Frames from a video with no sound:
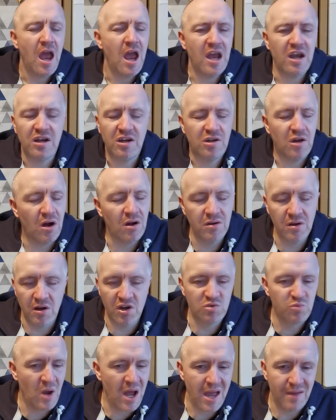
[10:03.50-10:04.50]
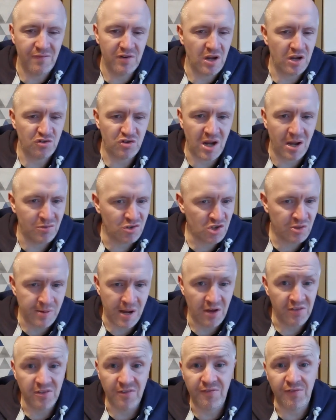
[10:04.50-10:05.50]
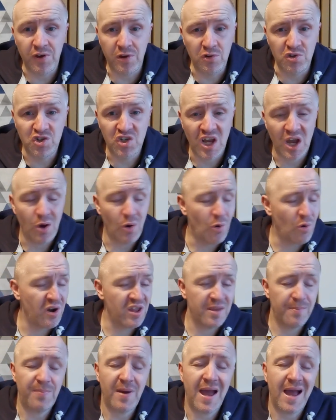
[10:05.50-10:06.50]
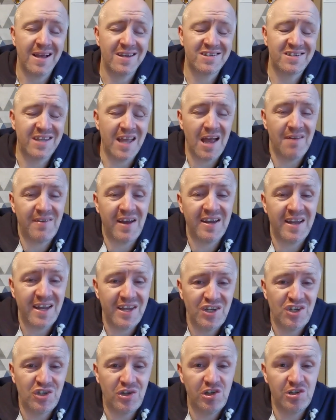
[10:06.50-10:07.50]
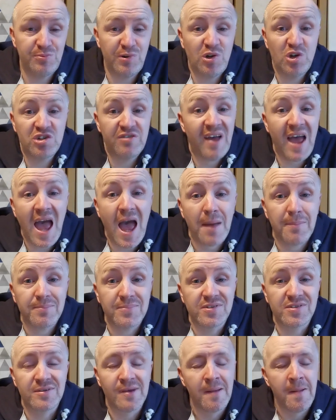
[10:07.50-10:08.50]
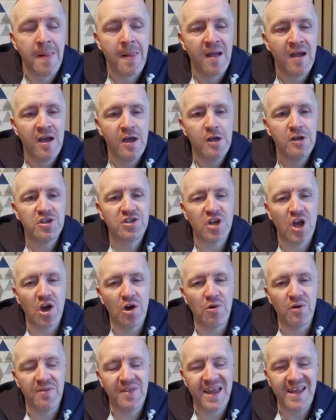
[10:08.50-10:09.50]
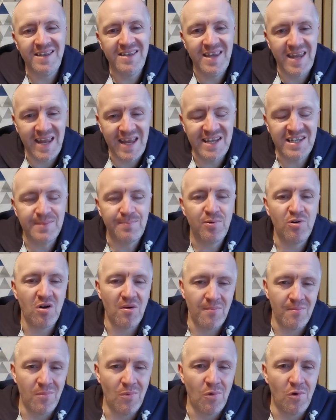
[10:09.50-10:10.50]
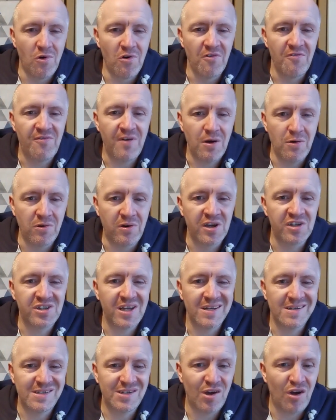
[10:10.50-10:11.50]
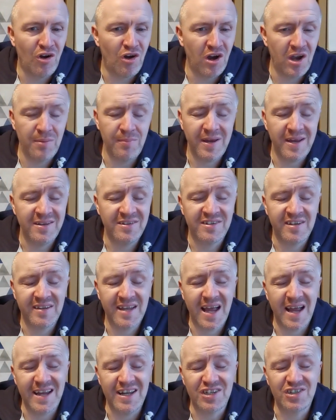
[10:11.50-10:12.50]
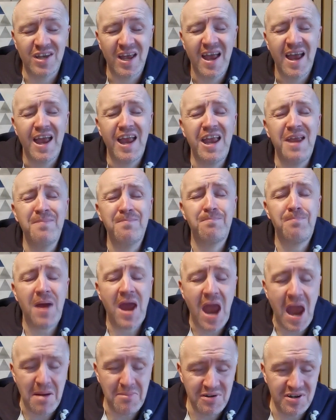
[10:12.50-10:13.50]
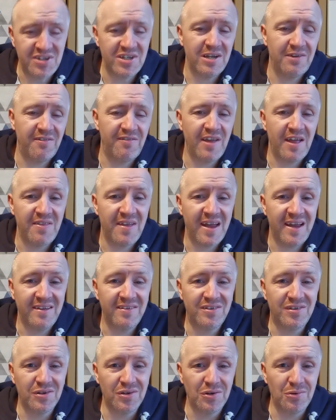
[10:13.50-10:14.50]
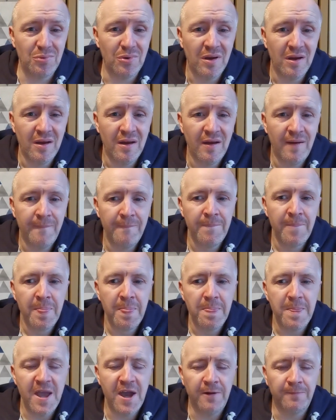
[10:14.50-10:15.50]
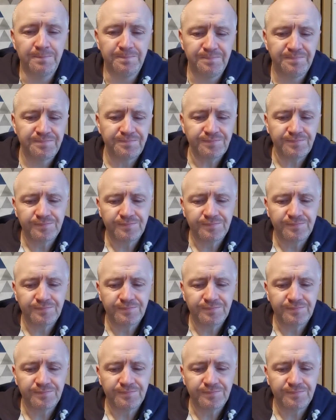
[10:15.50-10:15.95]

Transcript: and God knows whatever drones come out in the future or in the past that have had issues because of apps. So they need to put more focus and time into that. It's imperative that they do. Now,